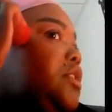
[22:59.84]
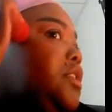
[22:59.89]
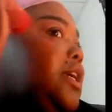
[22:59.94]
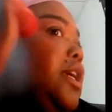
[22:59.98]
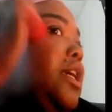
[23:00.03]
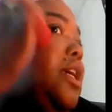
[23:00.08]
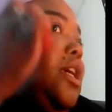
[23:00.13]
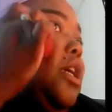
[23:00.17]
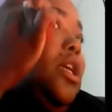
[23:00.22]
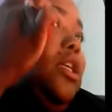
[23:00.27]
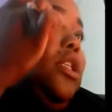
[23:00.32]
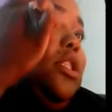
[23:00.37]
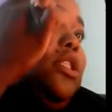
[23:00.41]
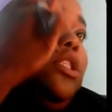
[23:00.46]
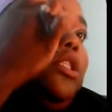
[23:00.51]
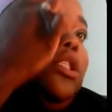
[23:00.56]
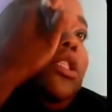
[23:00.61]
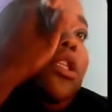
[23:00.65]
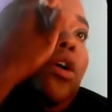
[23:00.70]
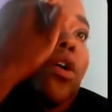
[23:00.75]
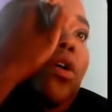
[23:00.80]
like
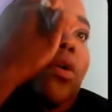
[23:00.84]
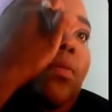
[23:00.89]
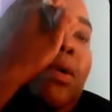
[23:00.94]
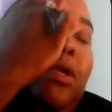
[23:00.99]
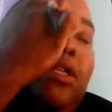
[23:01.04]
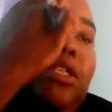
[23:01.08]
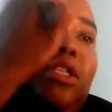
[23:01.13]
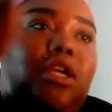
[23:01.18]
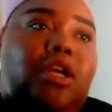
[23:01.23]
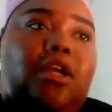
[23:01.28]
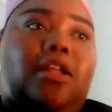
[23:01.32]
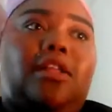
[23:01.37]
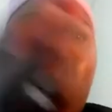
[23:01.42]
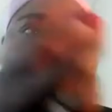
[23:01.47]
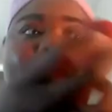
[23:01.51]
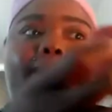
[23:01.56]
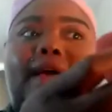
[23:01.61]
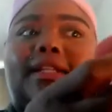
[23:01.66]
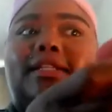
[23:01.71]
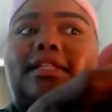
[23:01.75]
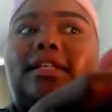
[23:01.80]
so much color
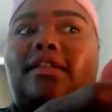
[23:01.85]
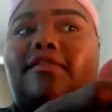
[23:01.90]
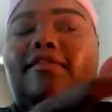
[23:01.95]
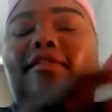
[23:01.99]
back to the